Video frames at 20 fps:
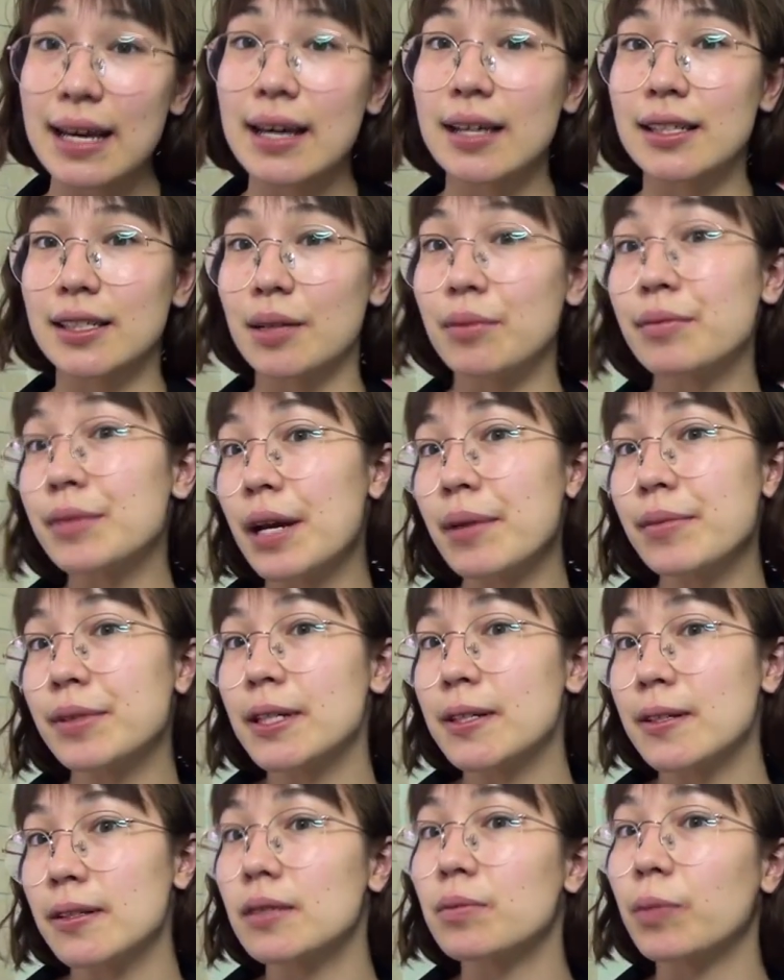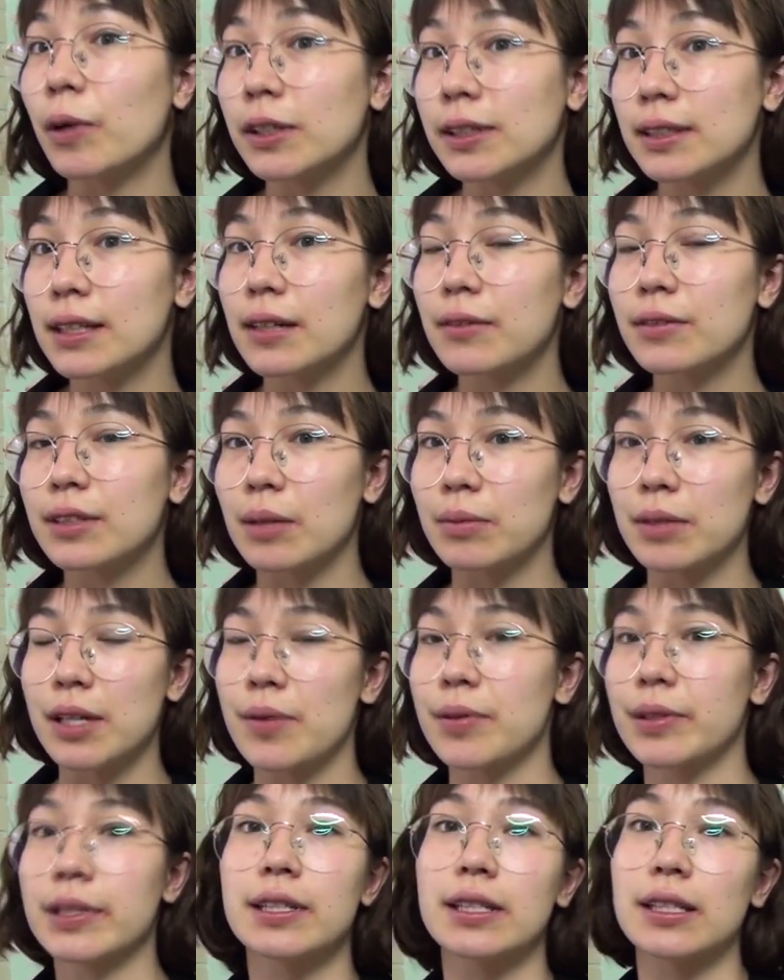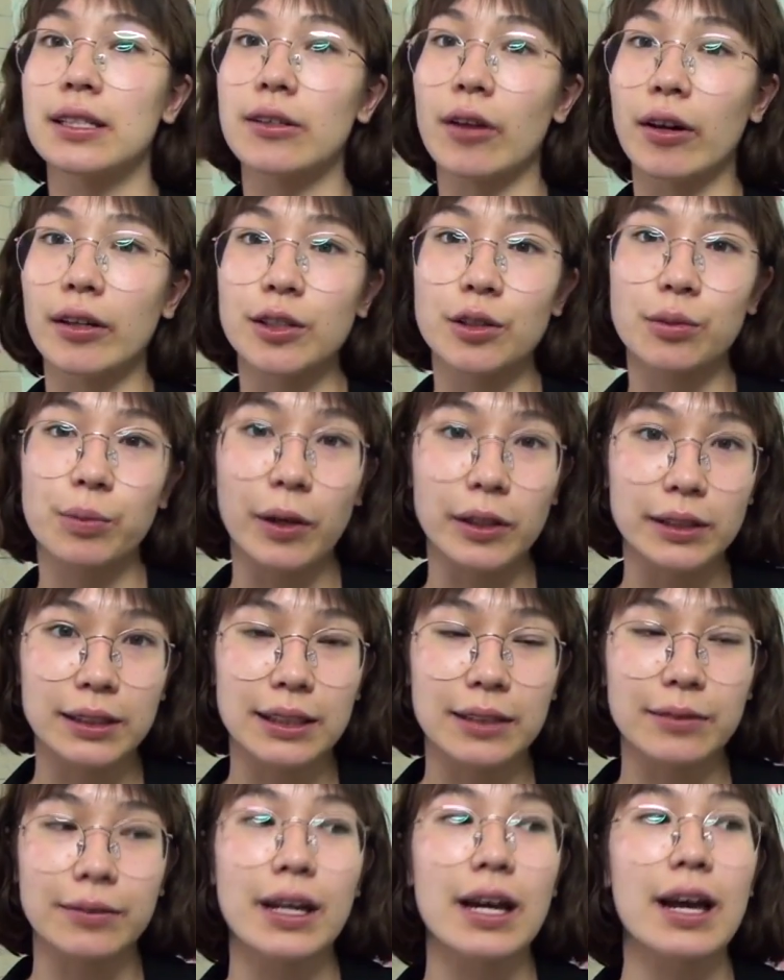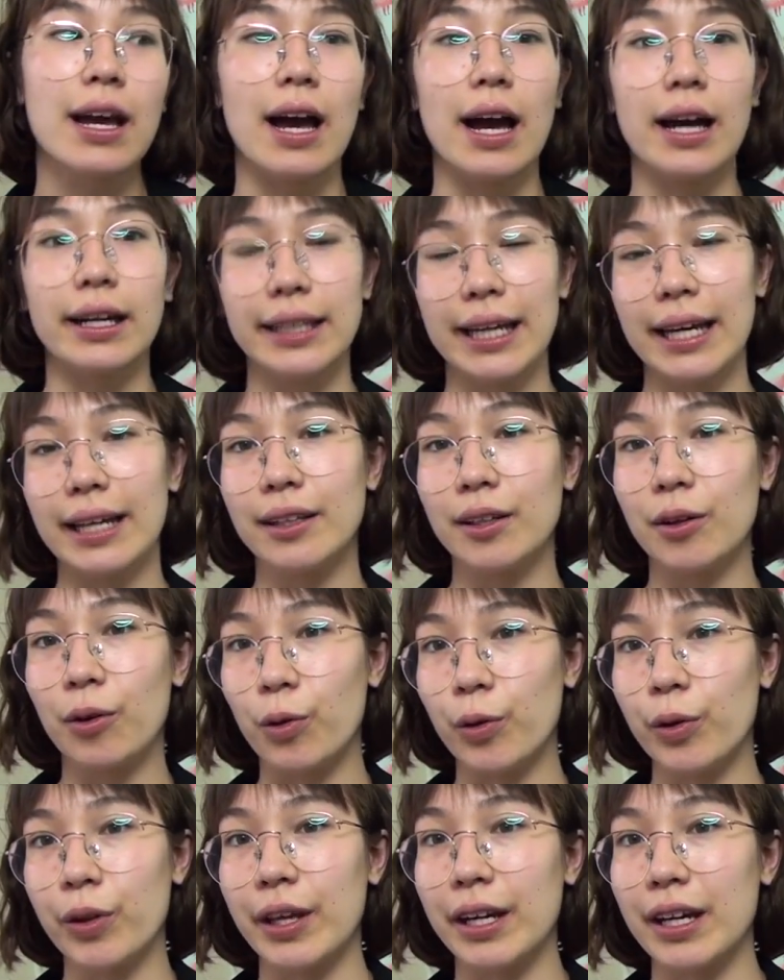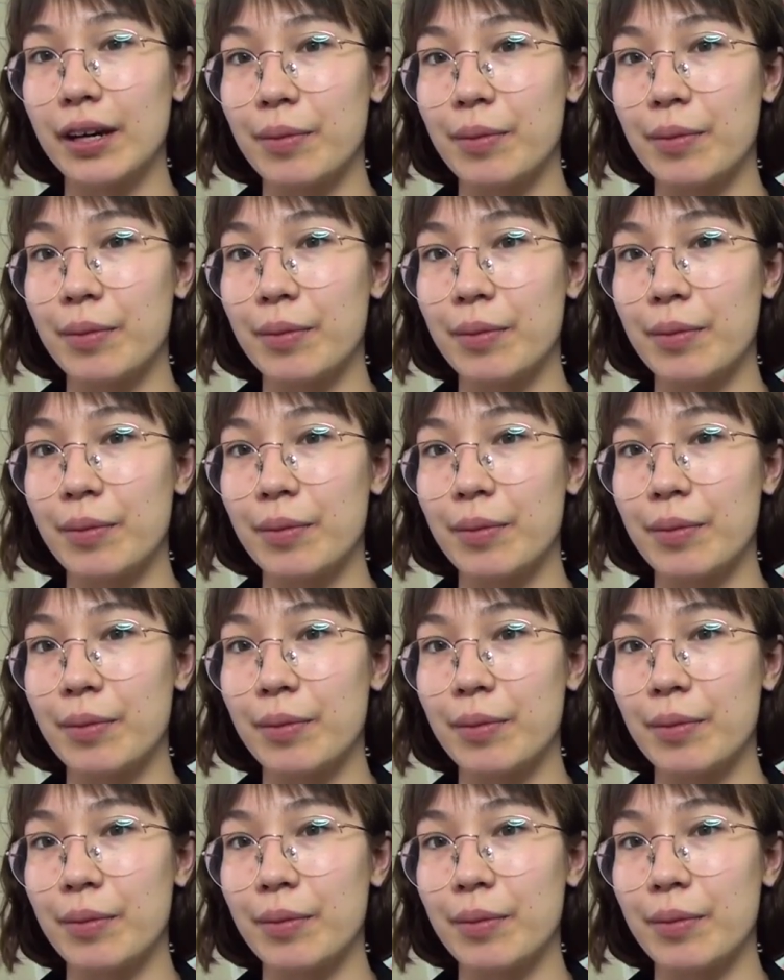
Sometimes this is positive, sometimes this is not so positive. Again, the whole thing